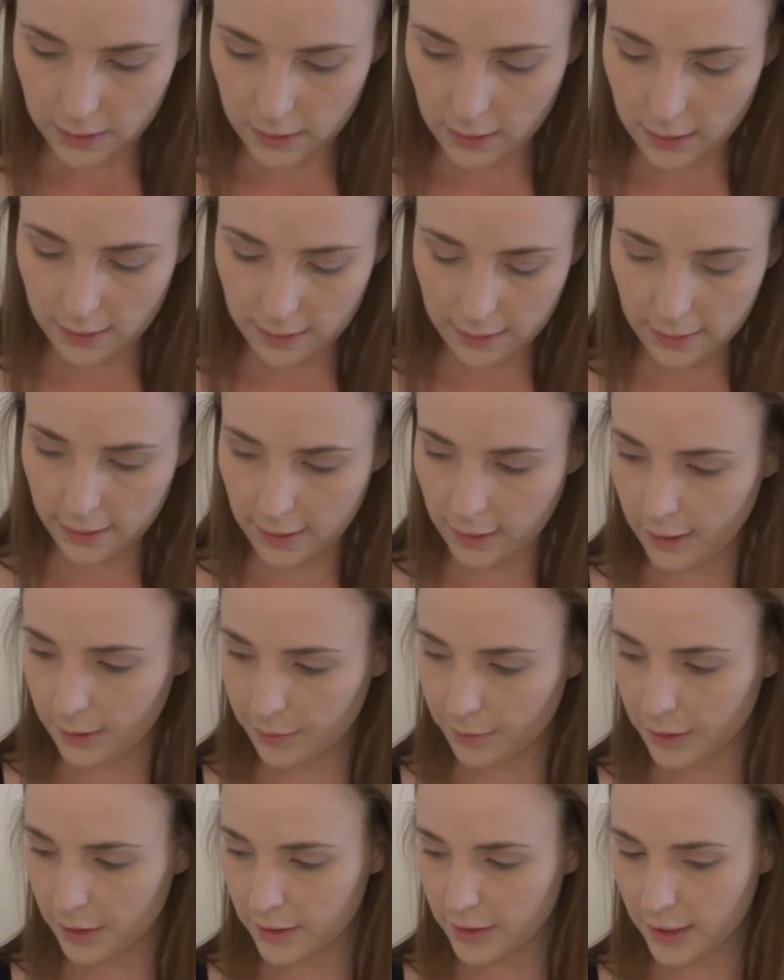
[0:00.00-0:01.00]
And then I'm
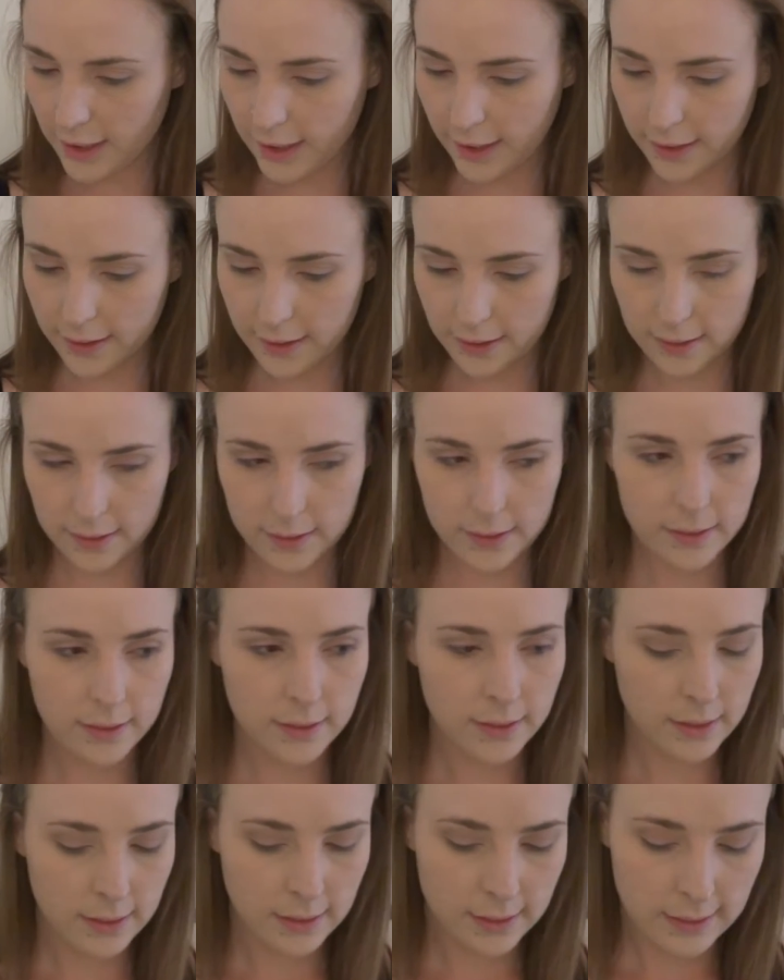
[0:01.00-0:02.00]
going to take
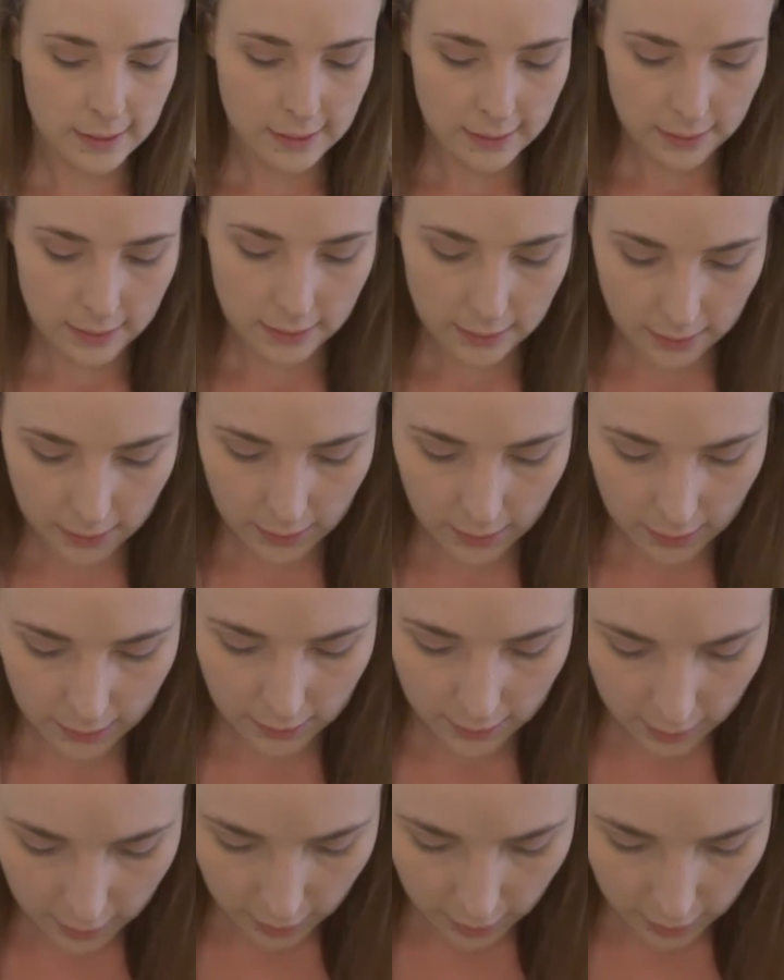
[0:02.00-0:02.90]
colour